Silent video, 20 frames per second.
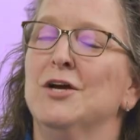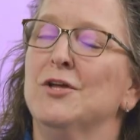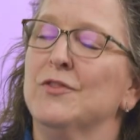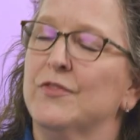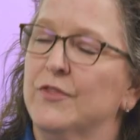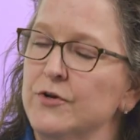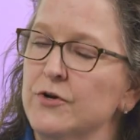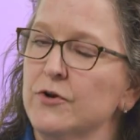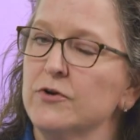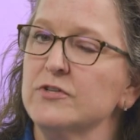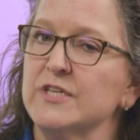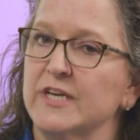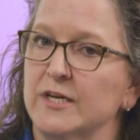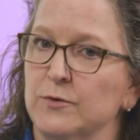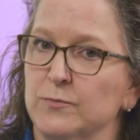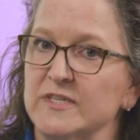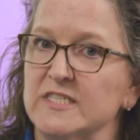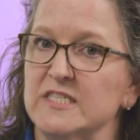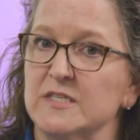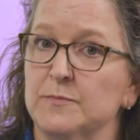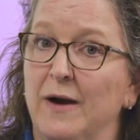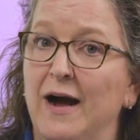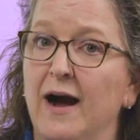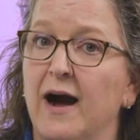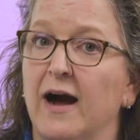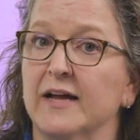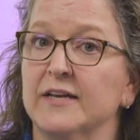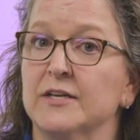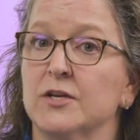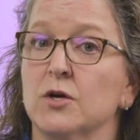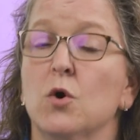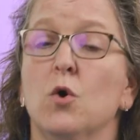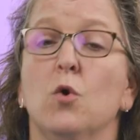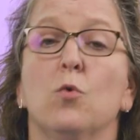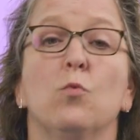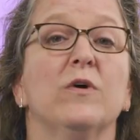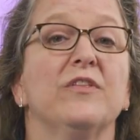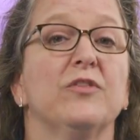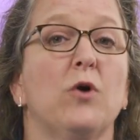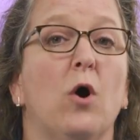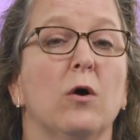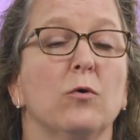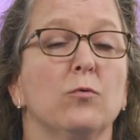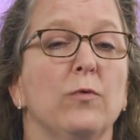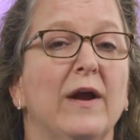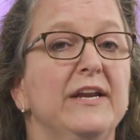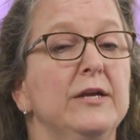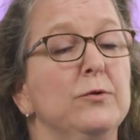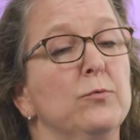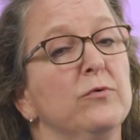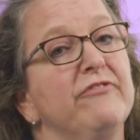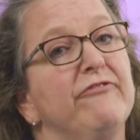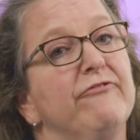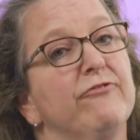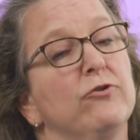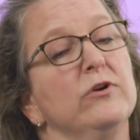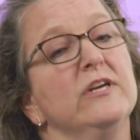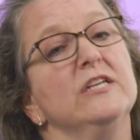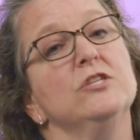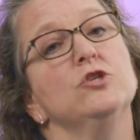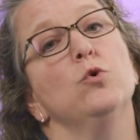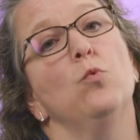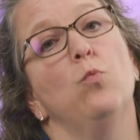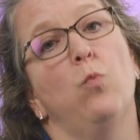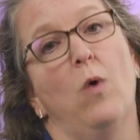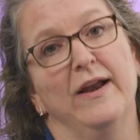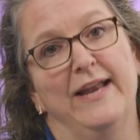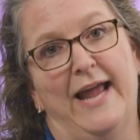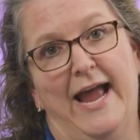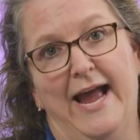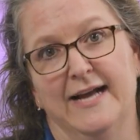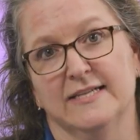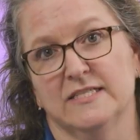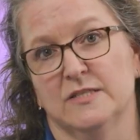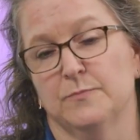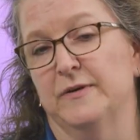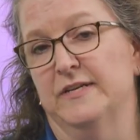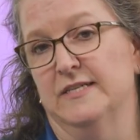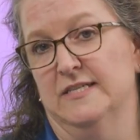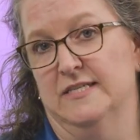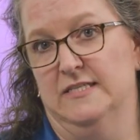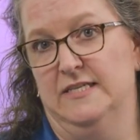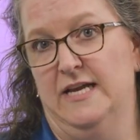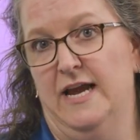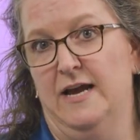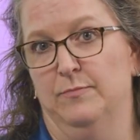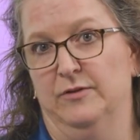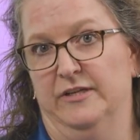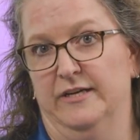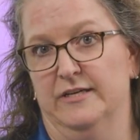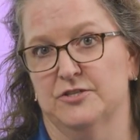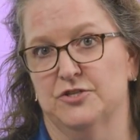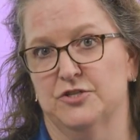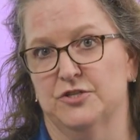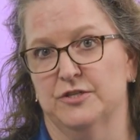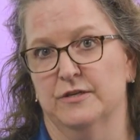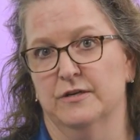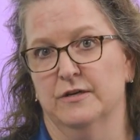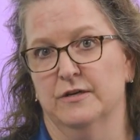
The nurse can respond with already referring to what has been established.